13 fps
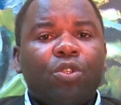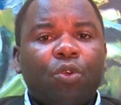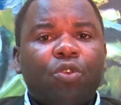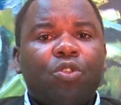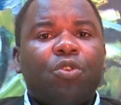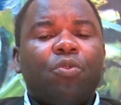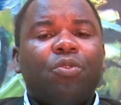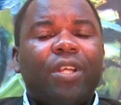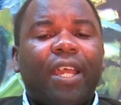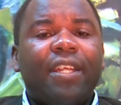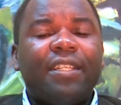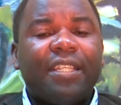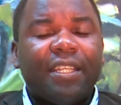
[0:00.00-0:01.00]

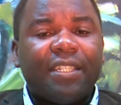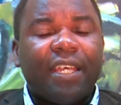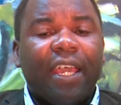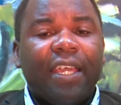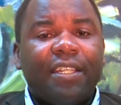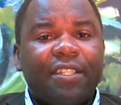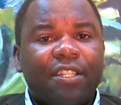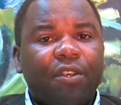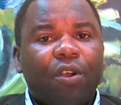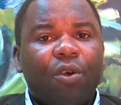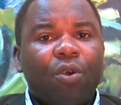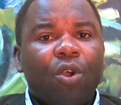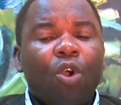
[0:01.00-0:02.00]

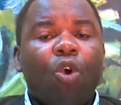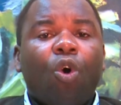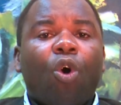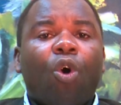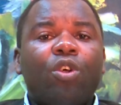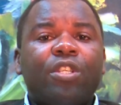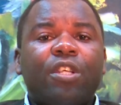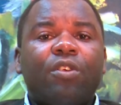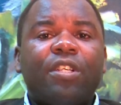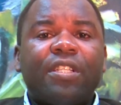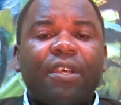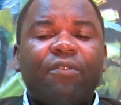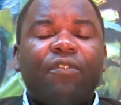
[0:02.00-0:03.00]
229680 or
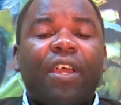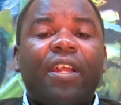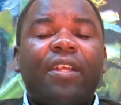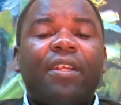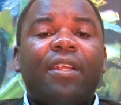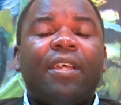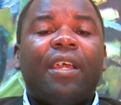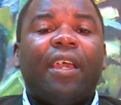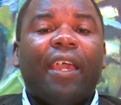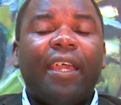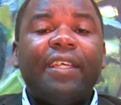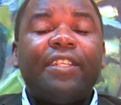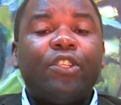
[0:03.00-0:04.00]

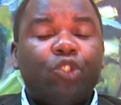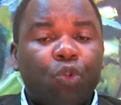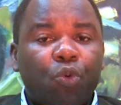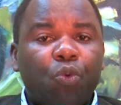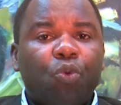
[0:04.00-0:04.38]
0782